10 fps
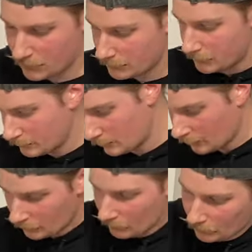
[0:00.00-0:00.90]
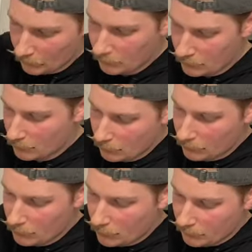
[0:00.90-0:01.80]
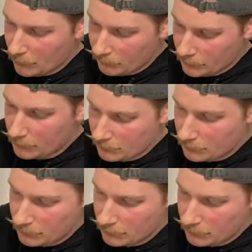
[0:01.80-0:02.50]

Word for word: He uses Sprint to draw on the next 4 cards.